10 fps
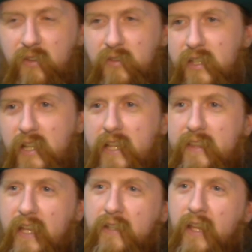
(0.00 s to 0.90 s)
I really
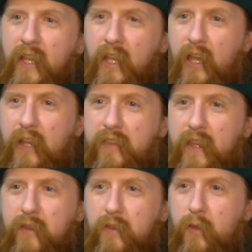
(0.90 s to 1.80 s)
like that. I
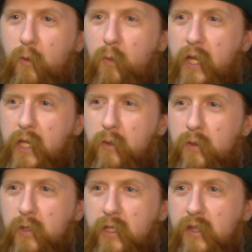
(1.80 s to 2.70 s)
think the way you
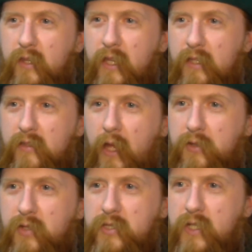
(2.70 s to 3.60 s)
look at things
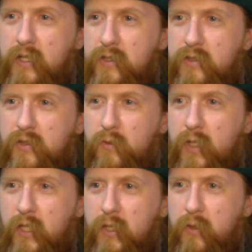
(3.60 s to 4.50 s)
actually changes the
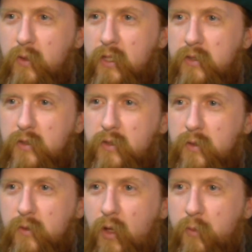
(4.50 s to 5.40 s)
way you get
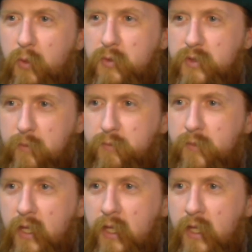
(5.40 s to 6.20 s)
to approach them.